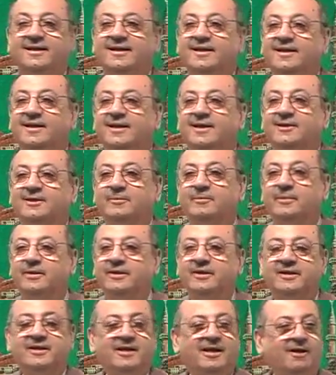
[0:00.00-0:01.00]
In the
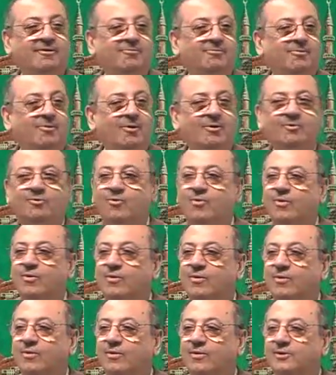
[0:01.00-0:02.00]
beginning of book
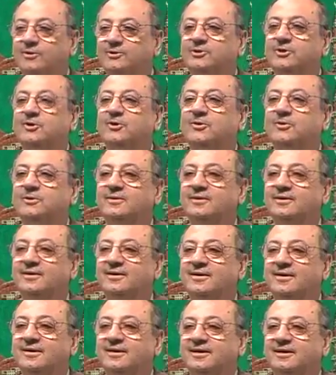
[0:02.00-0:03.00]
2.
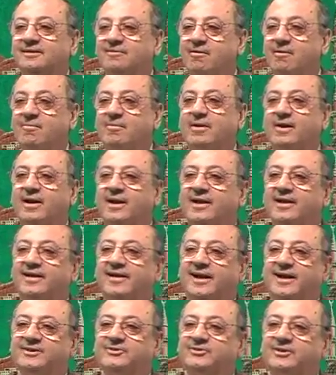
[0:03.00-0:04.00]
Remember,
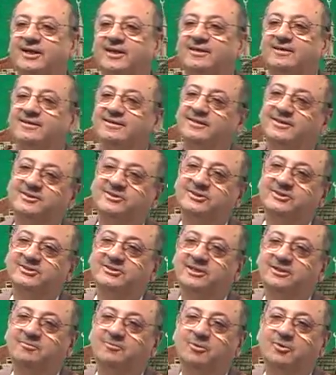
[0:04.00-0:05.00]
I said this is
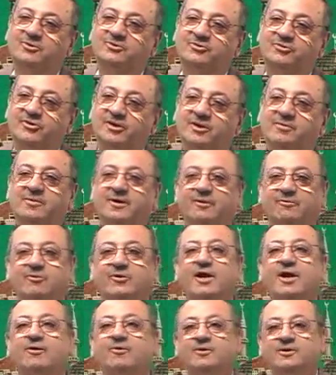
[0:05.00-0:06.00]
in book 3, but we
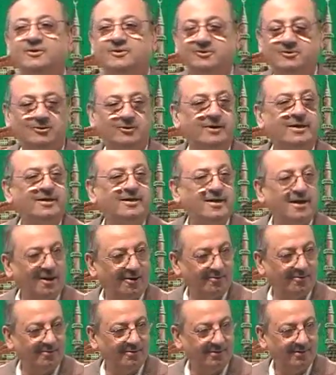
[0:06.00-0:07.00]
are going to do it
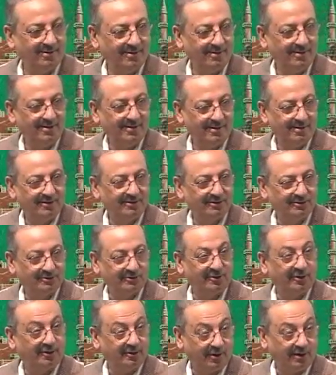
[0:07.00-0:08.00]
now.
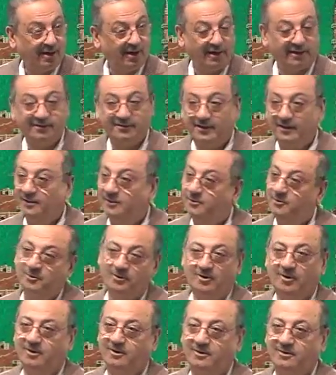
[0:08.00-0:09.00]
So I think you
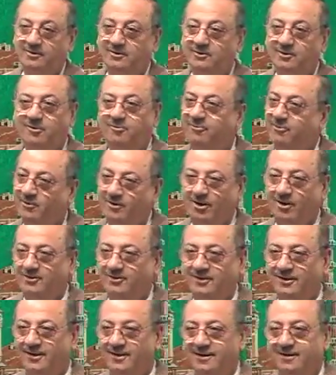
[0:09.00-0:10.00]
have
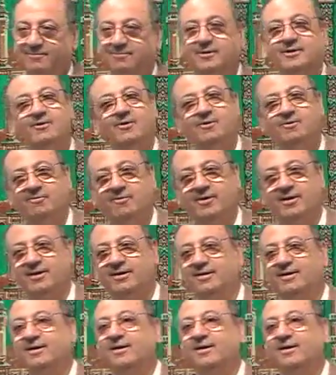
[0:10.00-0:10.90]
forgotten it. But don't worry.